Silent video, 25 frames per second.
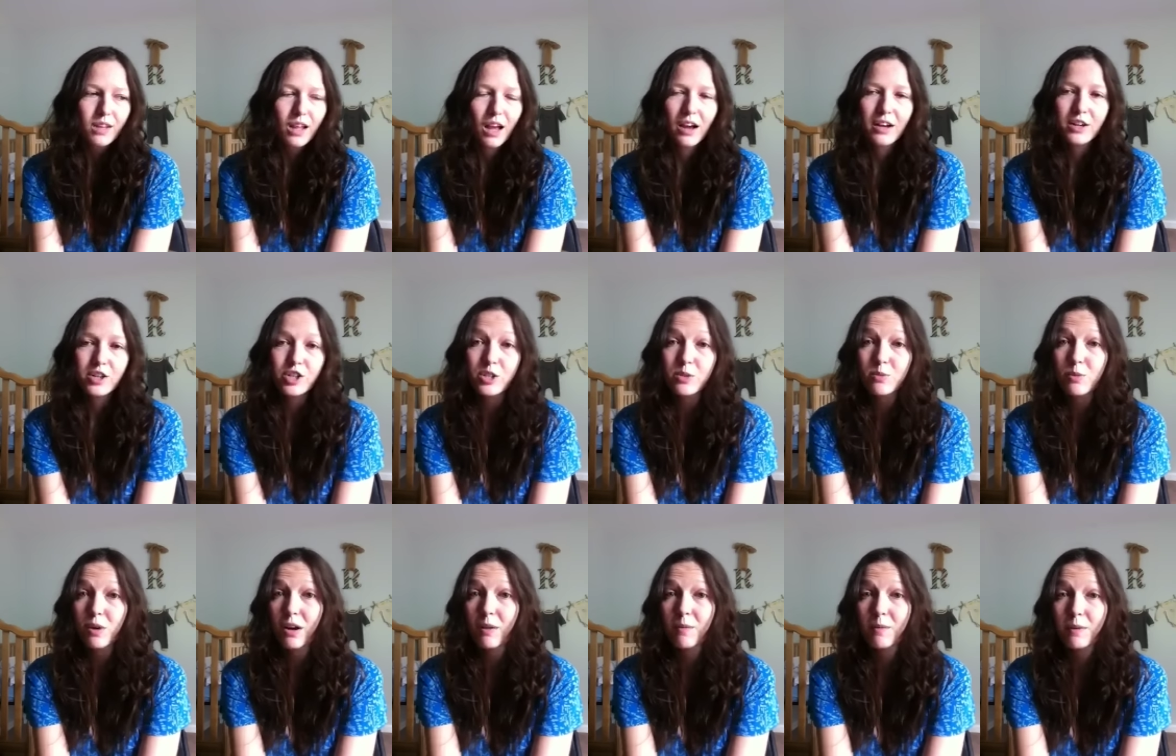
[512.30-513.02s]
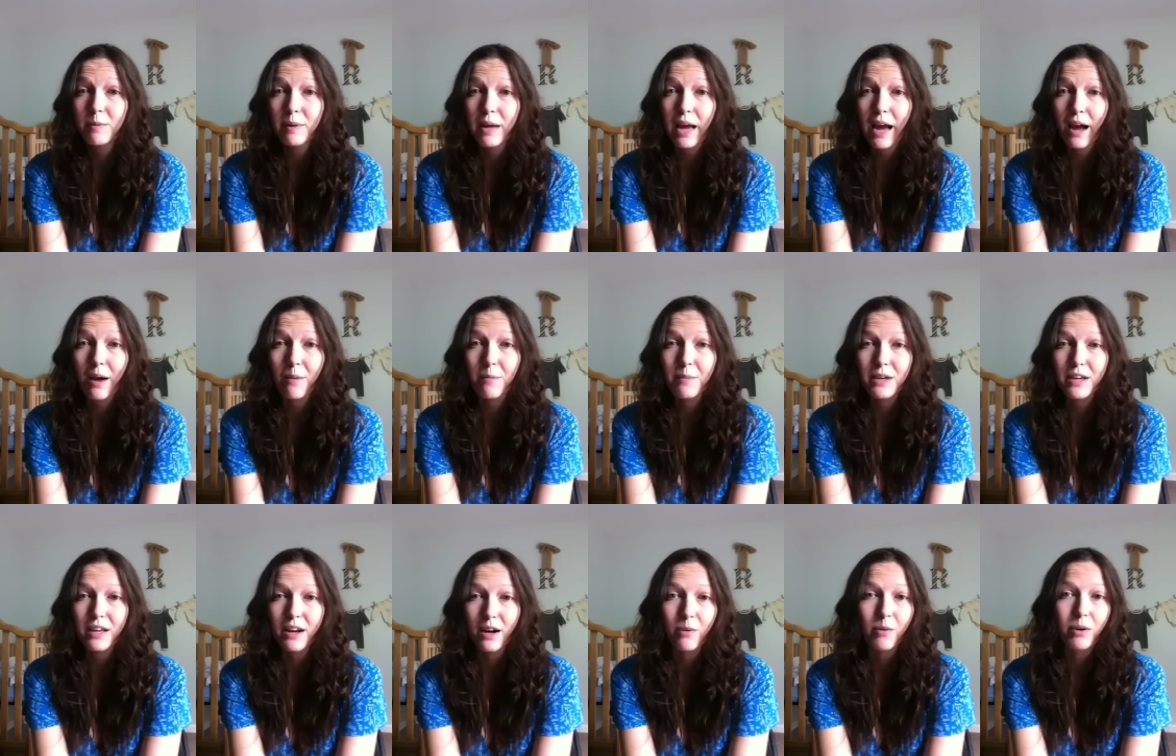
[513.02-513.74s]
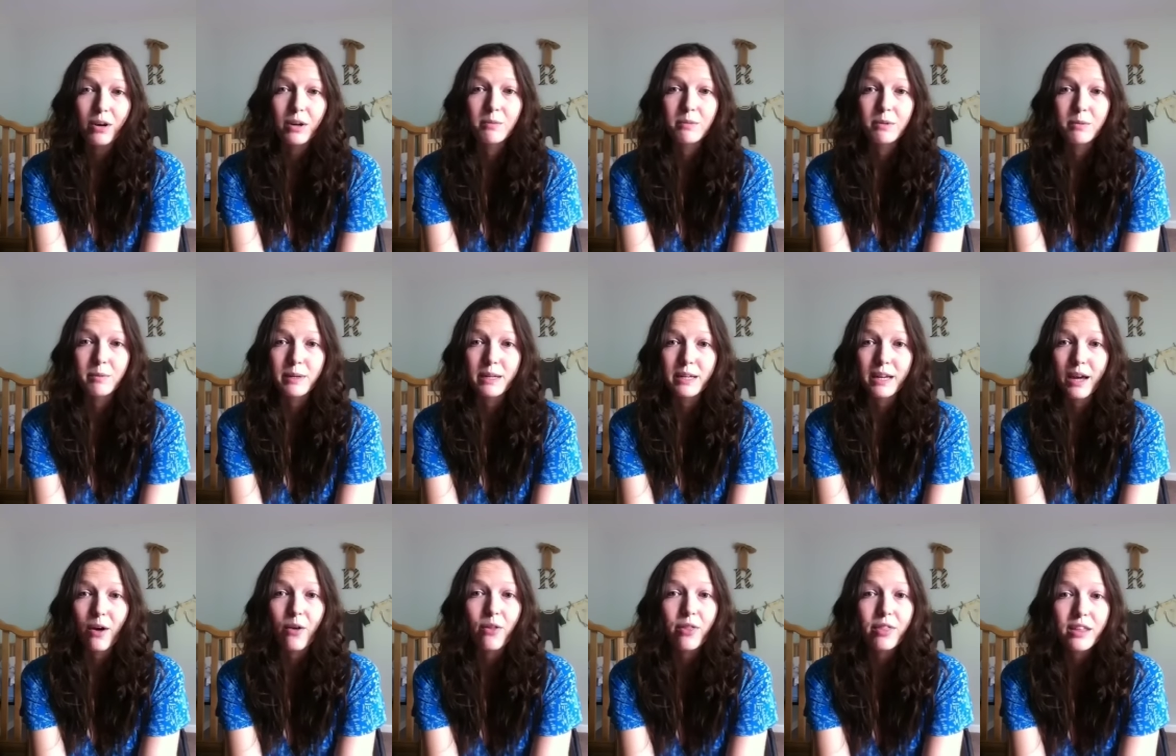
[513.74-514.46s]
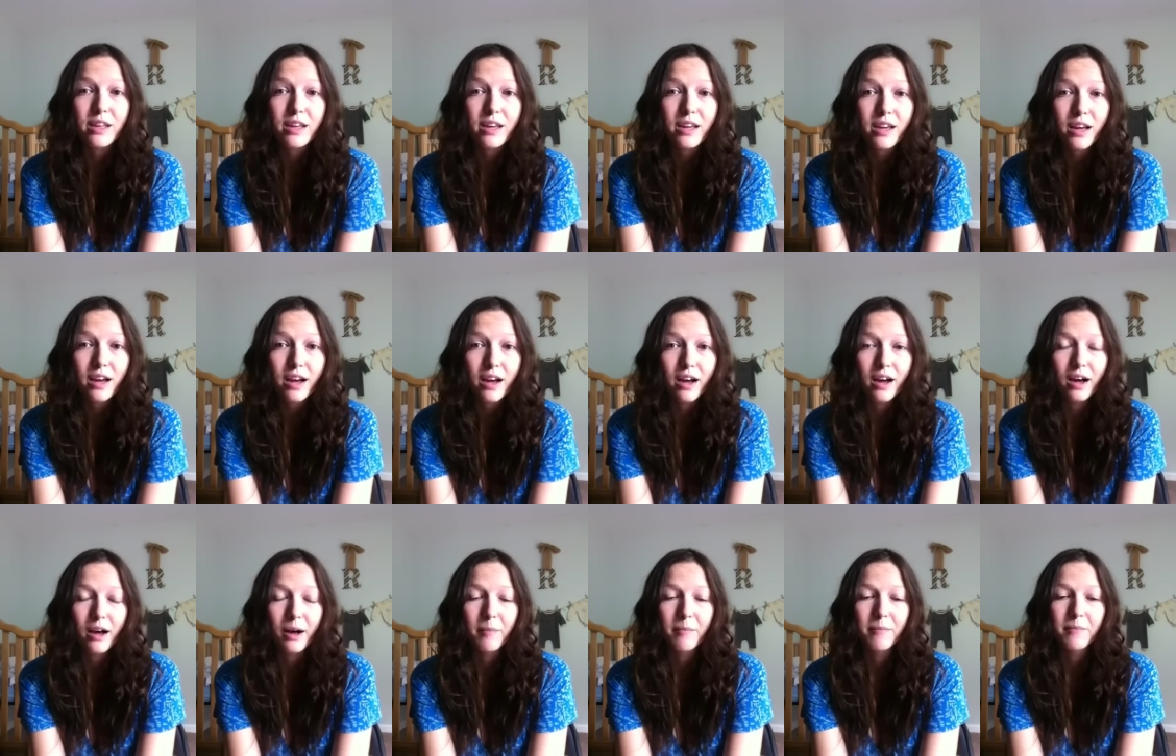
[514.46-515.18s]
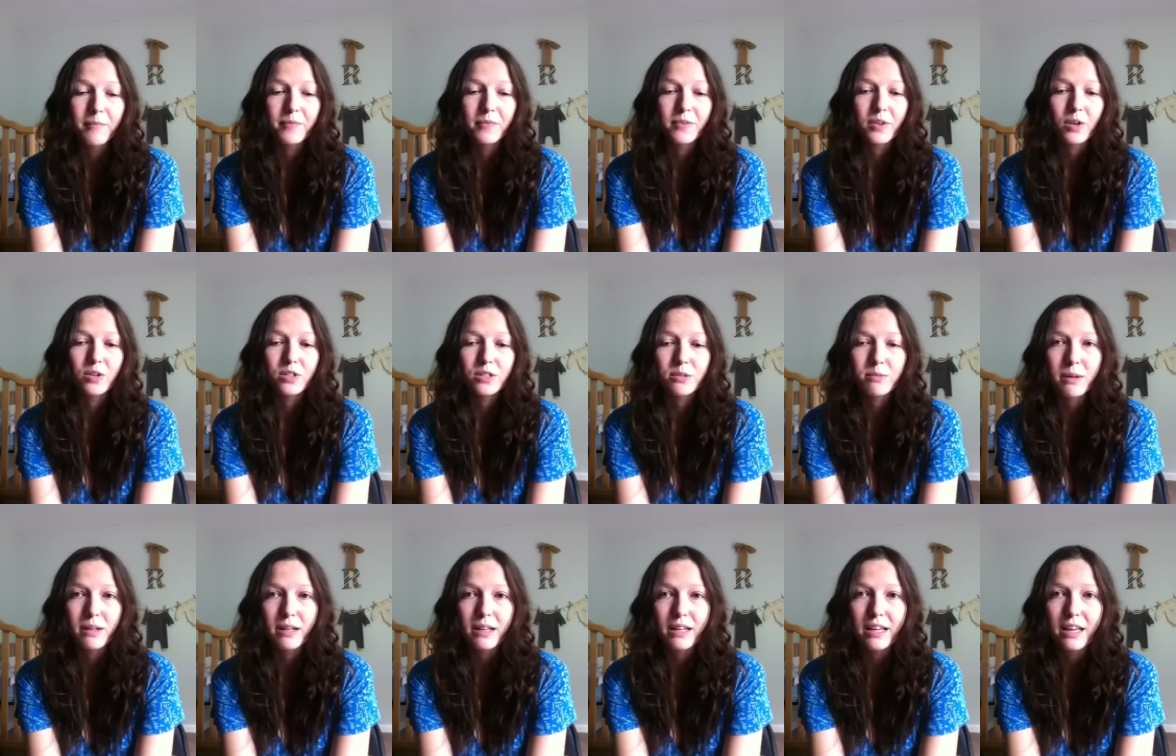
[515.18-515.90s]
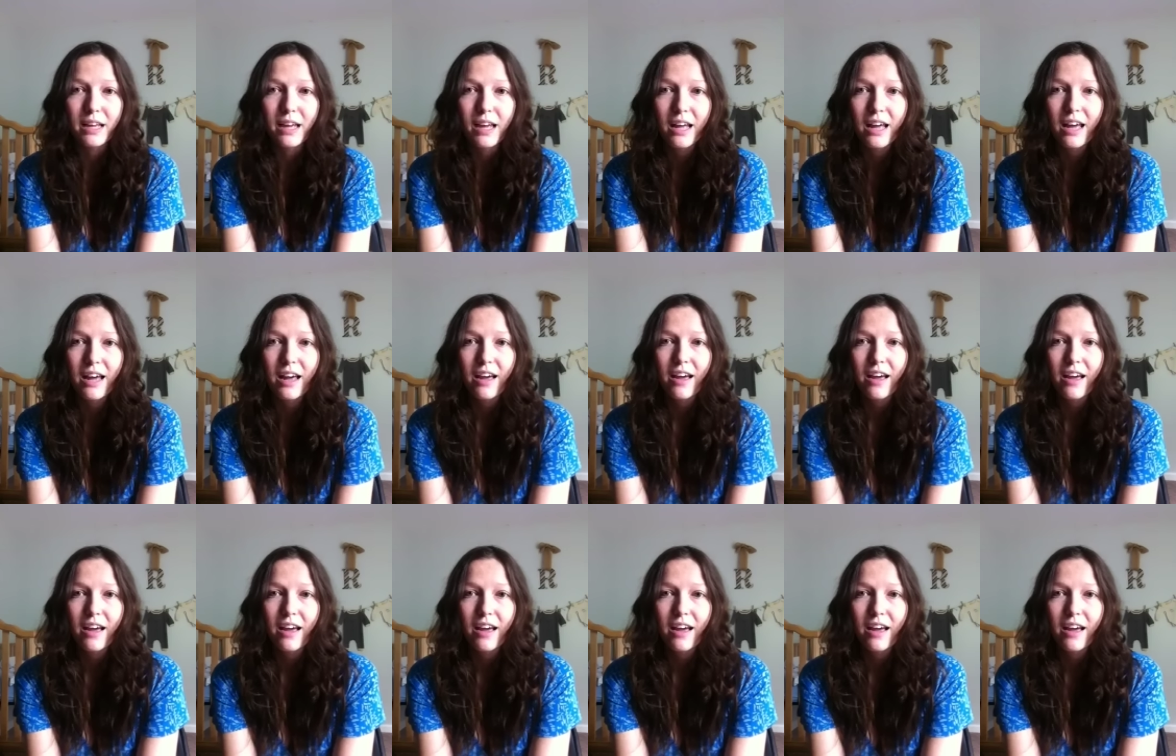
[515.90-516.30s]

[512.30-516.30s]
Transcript: I just want him to be happy and I want him to be healthy um, ultimately.